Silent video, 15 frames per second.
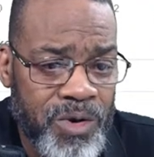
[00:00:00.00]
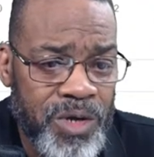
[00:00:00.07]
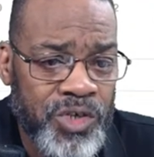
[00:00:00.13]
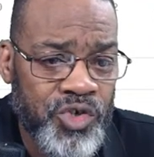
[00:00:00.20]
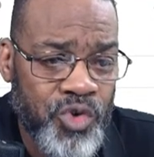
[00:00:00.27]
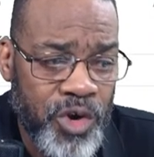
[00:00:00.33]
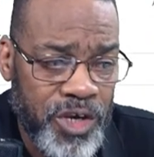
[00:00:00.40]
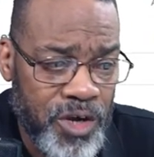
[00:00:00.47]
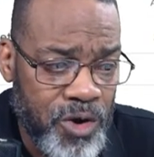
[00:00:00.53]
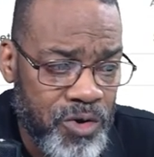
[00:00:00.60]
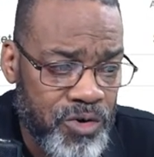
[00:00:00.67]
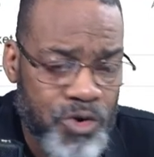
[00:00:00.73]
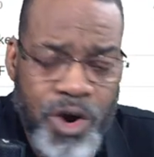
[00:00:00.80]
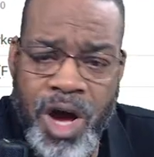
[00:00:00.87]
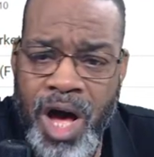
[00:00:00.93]
on
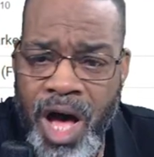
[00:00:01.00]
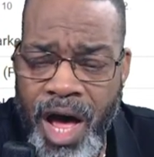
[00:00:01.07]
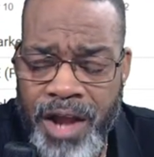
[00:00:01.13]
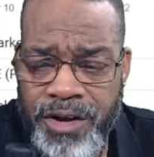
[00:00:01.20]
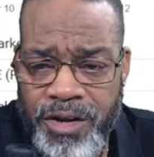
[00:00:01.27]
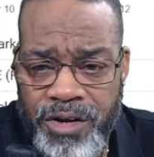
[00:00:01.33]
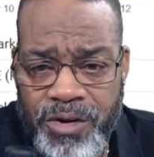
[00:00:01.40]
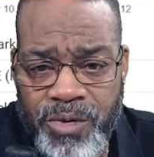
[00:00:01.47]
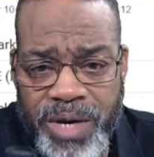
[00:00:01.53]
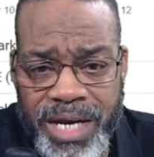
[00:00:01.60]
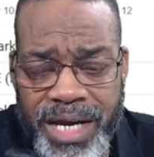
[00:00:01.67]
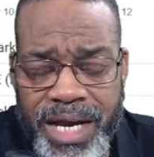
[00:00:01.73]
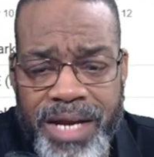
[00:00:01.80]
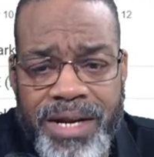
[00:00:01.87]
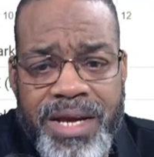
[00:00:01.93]
Toyota or Honda
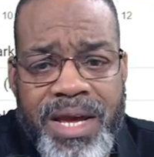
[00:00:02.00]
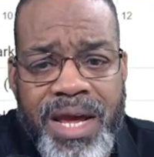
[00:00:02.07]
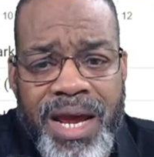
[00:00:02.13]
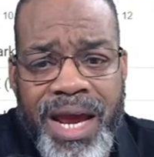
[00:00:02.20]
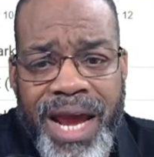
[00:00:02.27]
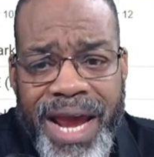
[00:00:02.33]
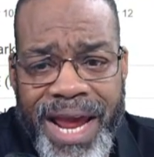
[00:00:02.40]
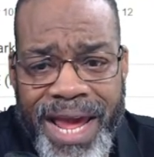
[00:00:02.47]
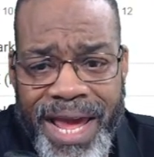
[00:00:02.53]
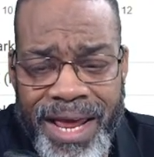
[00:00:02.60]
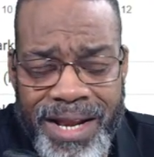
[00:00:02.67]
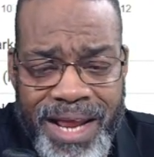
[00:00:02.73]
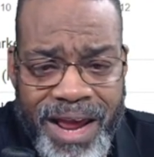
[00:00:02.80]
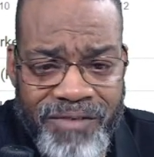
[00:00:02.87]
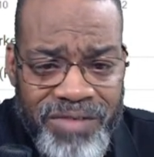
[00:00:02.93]
doing it.
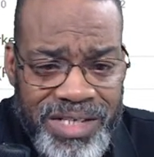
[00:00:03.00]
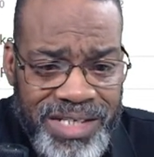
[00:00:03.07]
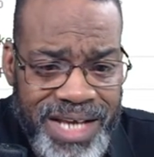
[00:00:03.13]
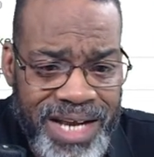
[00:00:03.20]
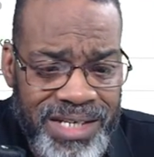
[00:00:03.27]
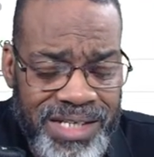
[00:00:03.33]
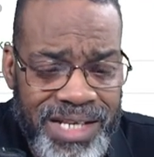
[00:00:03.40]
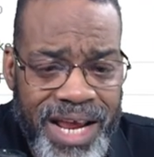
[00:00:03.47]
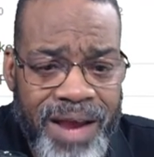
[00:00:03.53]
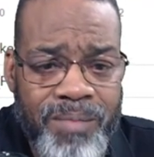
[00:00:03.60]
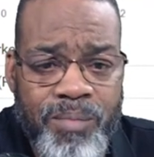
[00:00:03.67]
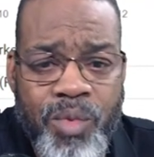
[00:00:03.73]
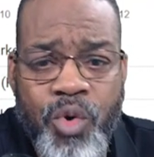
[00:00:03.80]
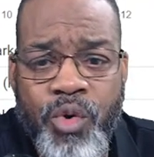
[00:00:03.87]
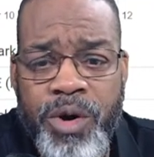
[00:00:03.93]
And ever since then,
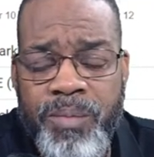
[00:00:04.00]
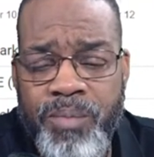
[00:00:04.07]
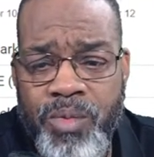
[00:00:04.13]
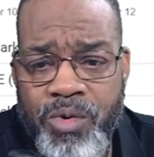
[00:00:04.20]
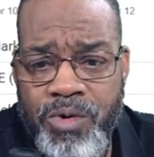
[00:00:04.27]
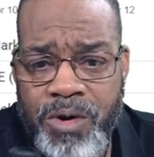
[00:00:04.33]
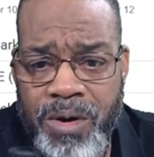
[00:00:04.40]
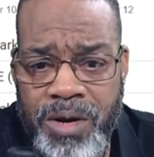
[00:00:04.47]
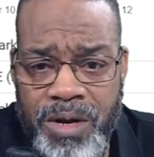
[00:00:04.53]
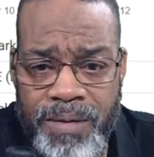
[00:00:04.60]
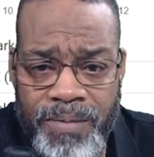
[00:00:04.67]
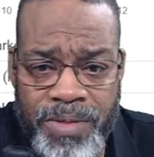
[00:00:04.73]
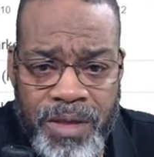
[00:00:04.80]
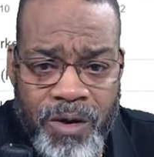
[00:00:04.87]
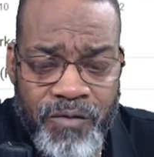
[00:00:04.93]
more and more,
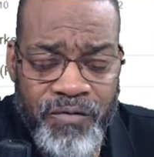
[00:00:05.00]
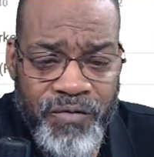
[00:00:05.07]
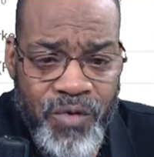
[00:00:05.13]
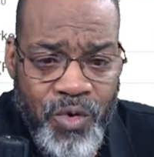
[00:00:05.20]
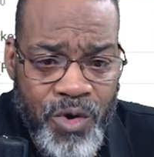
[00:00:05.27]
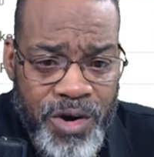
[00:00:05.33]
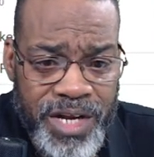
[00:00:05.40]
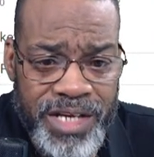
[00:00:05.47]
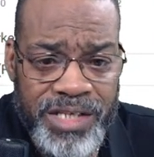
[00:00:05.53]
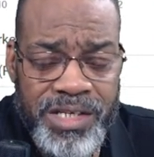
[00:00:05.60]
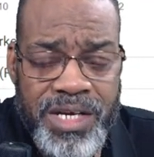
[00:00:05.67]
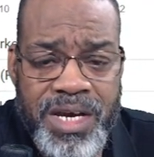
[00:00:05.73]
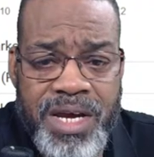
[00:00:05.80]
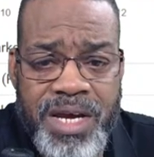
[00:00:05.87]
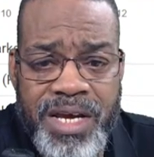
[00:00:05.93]
you know, Ford is
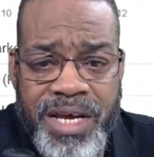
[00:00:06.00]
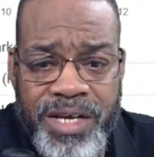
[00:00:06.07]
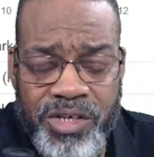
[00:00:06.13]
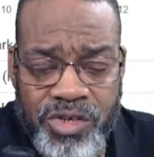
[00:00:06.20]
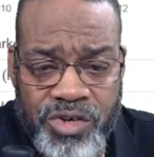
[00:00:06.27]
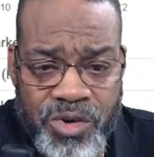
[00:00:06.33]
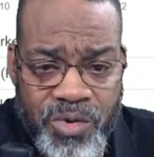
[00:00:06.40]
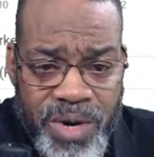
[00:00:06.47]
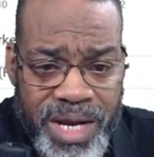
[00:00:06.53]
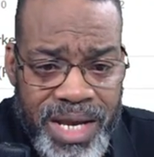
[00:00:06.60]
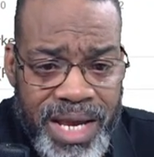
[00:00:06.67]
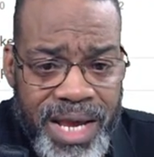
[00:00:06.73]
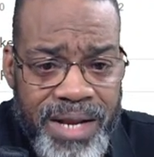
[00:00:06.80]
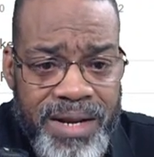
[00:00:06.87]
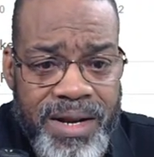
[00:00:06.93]
is doing
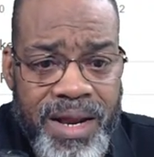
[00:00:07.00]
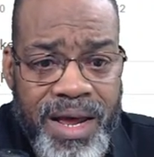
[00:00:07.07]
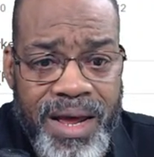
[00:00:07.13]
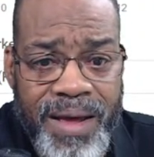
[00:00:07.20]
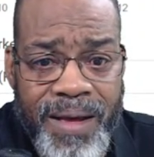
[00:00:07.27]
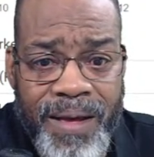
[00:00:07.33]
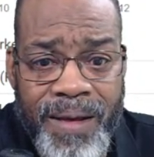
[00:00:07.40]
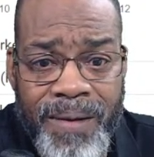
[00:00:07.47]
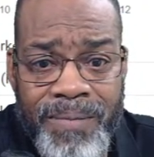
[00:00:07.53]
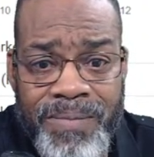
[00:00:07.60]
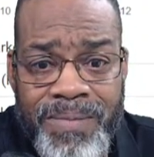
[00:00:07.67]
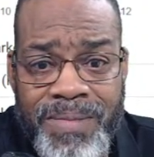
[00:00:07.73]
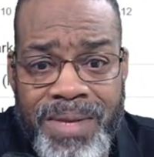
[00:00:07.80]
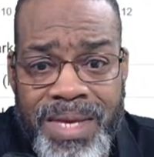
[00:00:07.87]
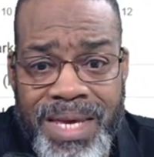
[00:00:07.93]
it. Um,
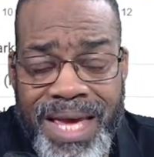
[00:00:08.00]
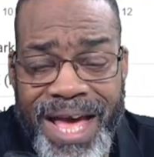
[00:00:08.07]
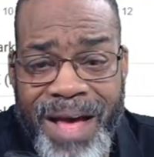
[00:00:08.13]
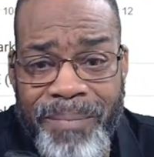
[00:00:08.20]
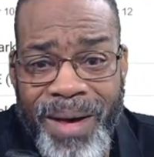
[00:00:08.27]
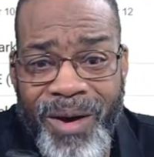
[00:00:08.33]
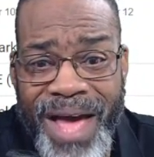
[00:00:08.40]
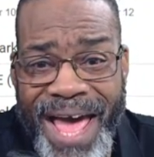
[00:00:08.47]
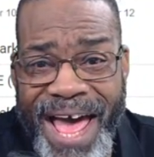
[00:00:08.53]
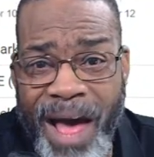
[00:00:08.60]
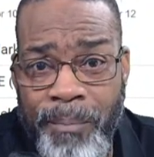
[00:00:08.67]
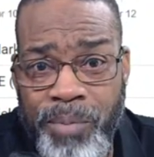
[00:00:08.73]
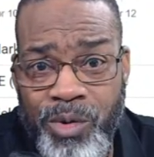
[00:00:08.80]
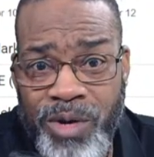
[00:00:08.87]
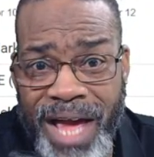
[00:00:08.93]
how about
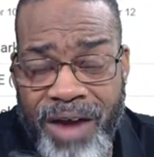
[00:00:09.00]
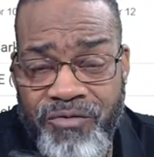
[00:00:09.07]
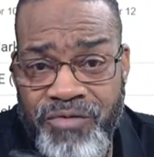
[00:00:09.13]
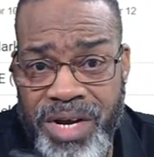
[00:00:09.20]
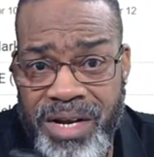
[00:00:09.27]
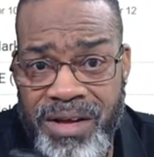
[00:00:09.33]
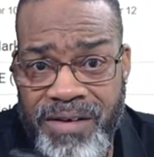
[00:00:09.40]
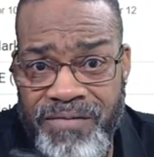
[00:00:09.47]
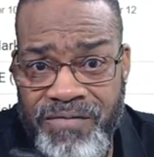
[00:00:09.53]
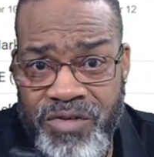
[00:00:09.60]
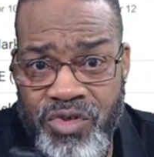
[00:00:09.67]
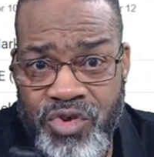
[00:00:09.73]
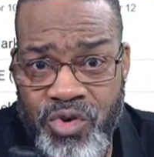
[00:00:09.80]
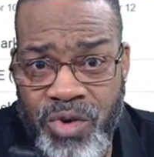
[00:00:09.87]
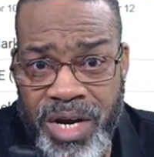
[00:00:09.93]
Apple got rid
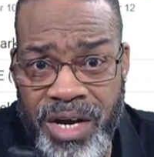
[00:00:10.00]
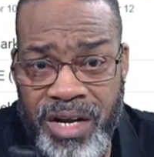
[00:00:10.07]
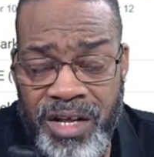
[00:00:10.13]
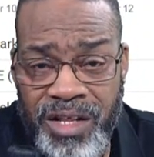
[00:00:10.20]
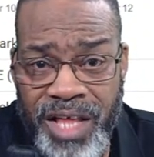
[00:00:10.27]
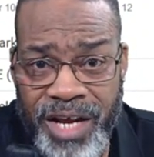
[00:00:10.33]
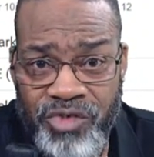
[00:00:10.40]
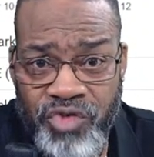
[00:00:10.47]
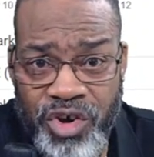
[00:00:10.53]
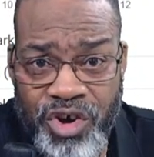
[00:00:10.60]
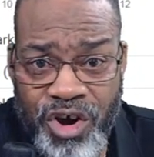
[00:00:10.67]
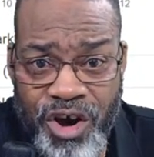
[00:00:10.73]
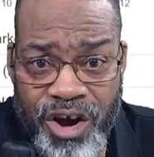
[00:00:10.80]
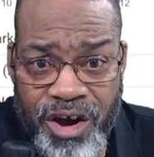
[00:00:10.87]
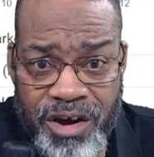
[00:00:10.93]
of doing an electric
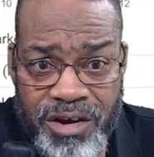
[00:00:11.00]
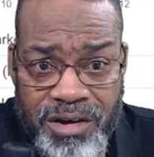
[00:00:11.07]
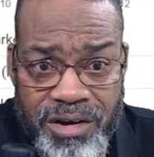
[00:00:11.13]
car